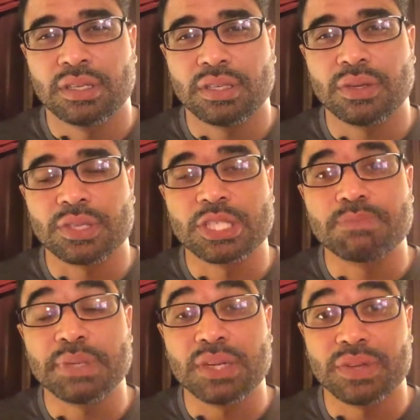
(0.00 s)
your
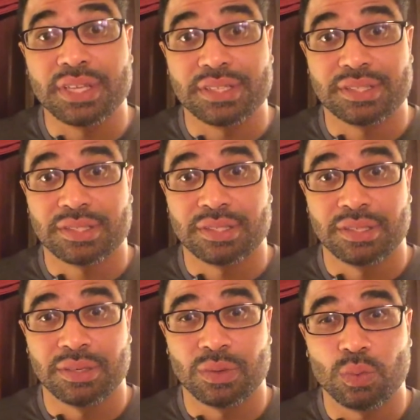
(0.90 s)
experience,
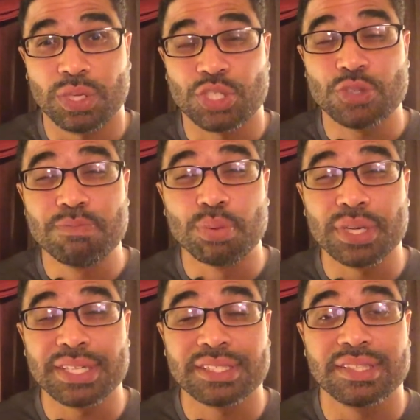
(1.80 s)
what you
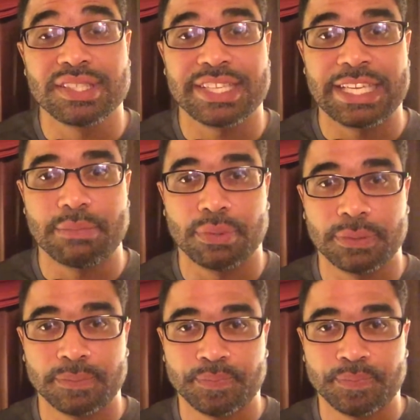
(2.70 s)
bring to the table.